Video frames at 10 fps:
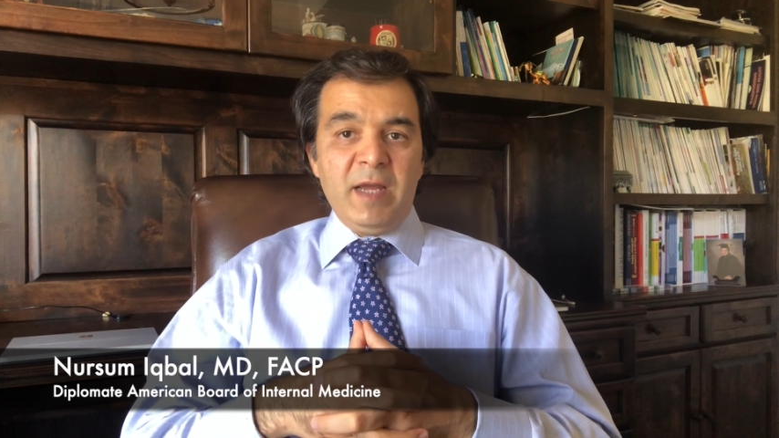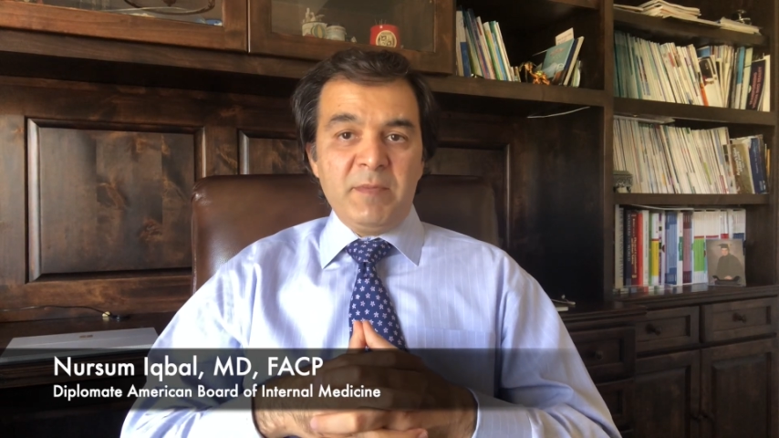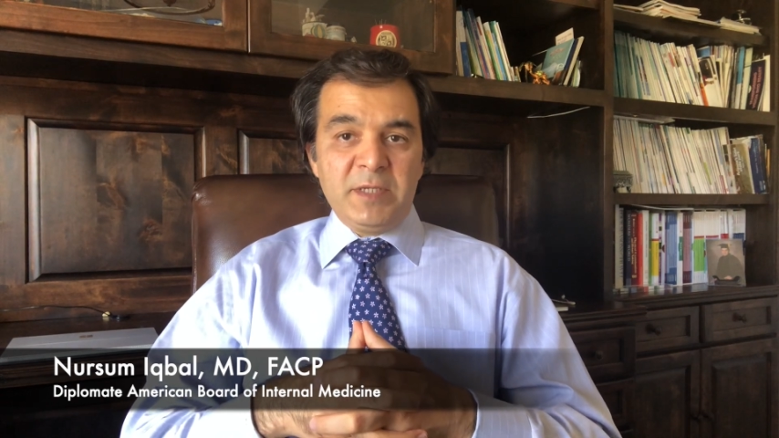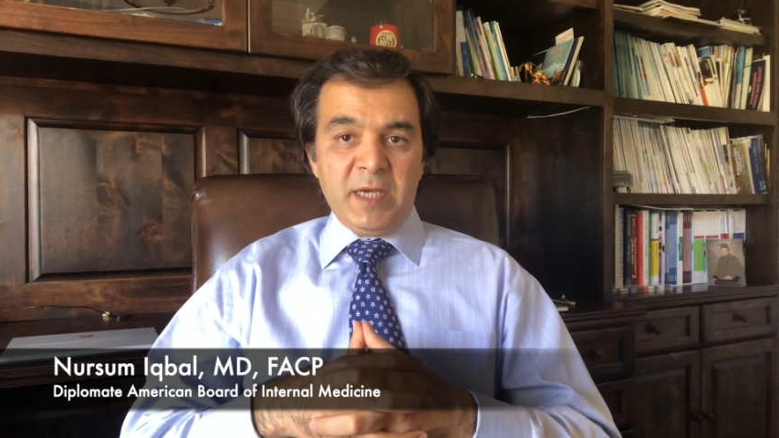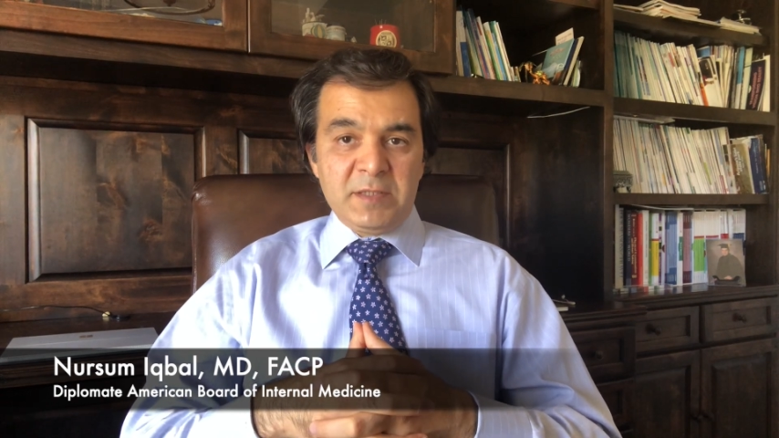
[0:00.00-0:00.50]

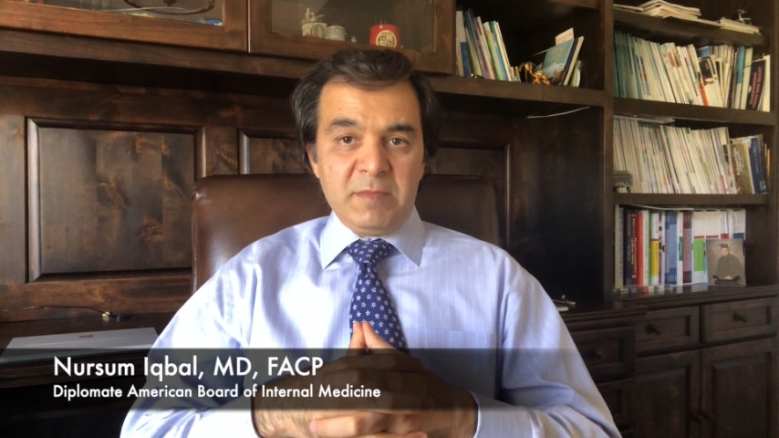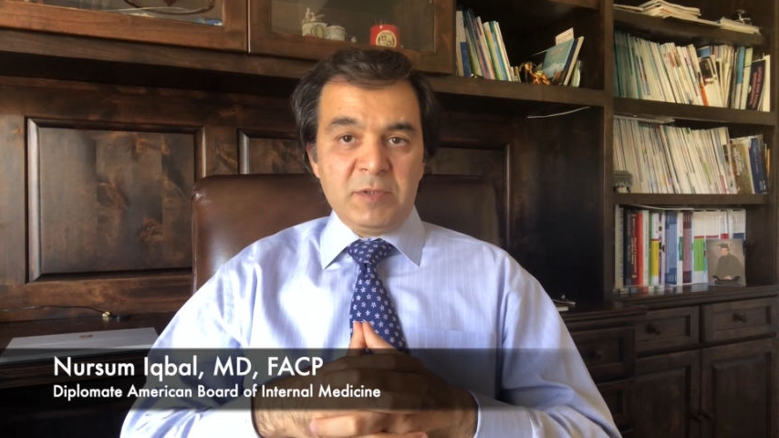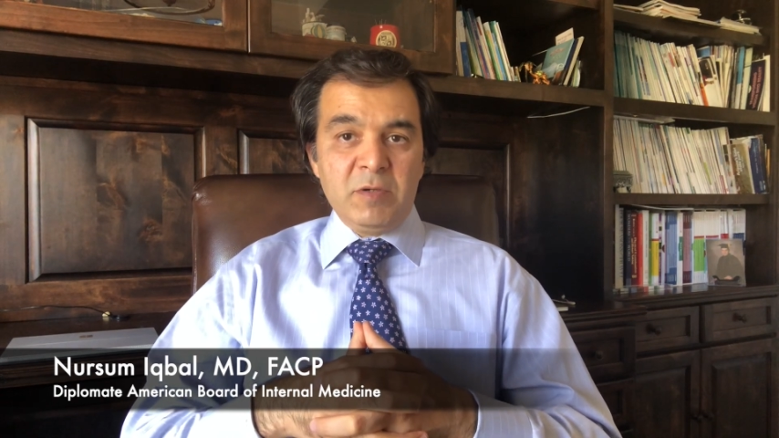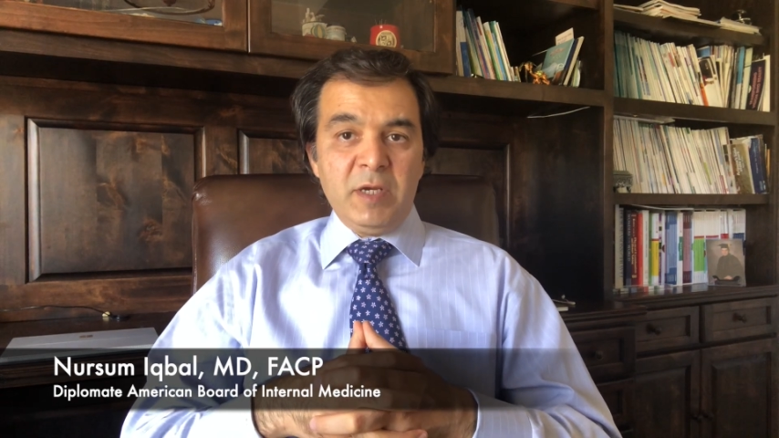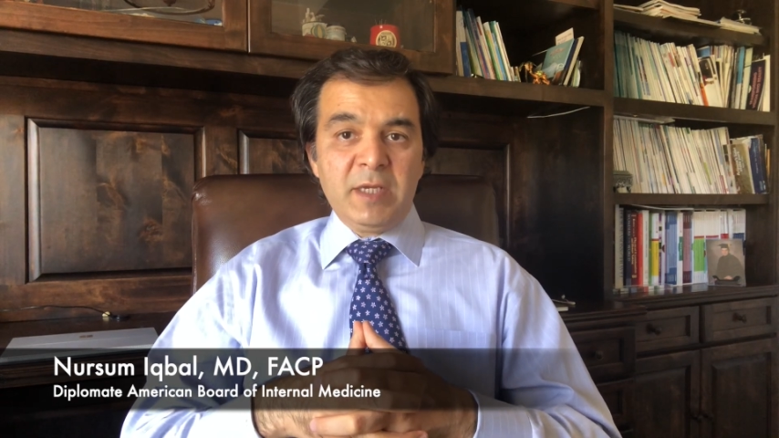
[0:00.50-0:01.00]
potassium,
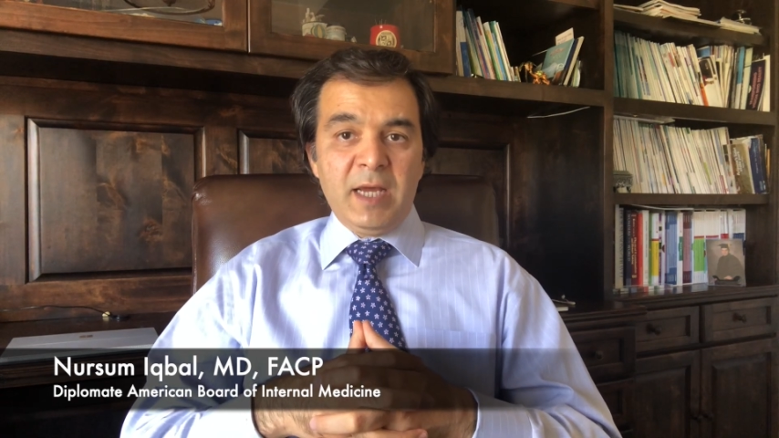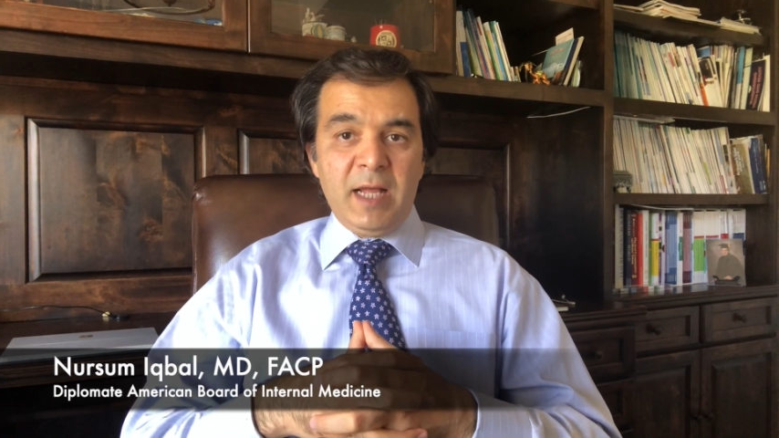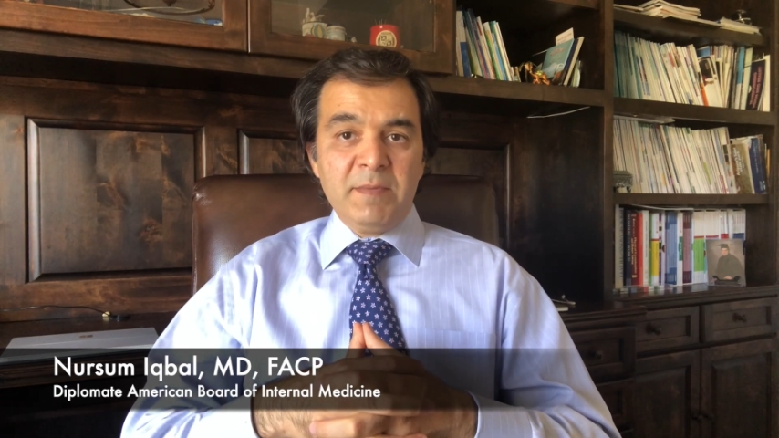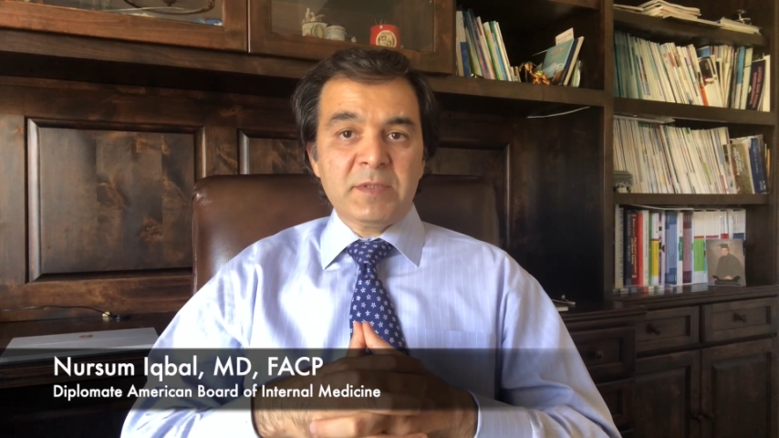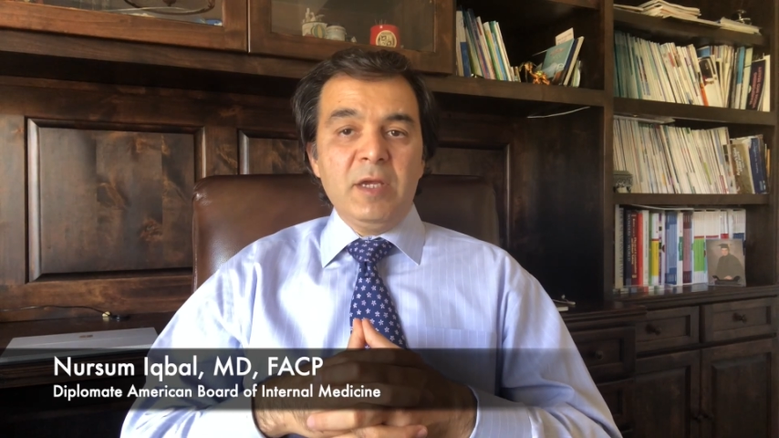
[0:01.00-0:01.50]
so it
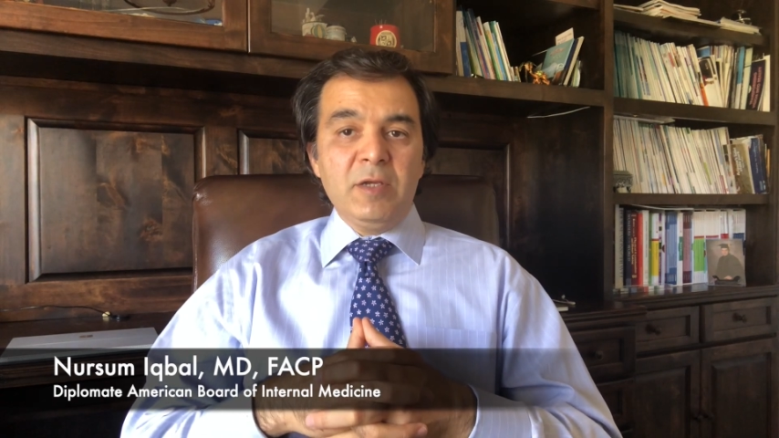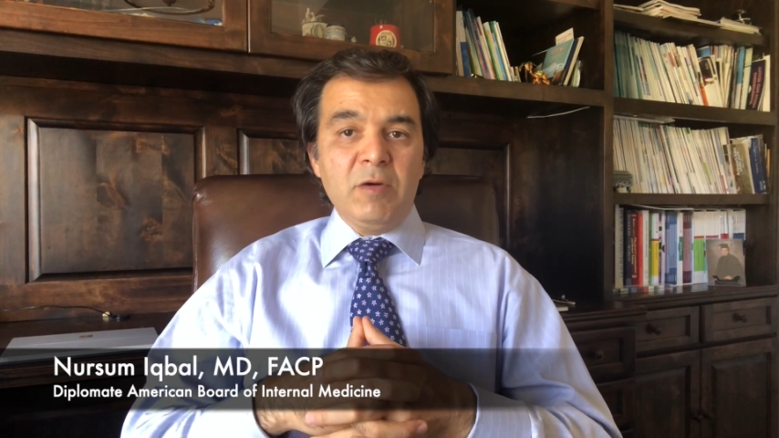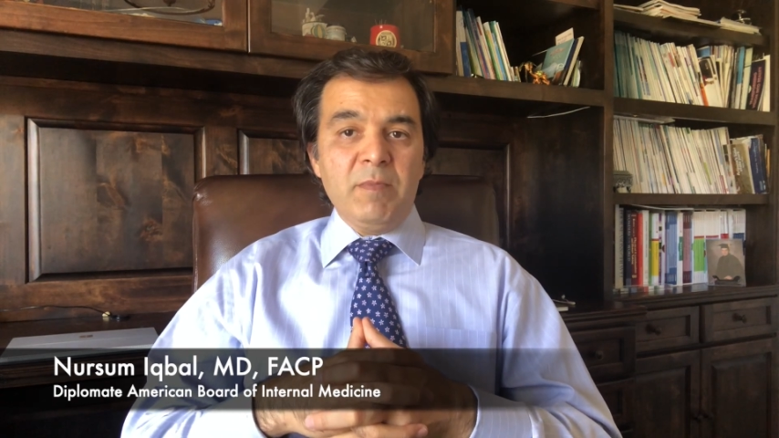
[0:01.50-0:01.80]
helps your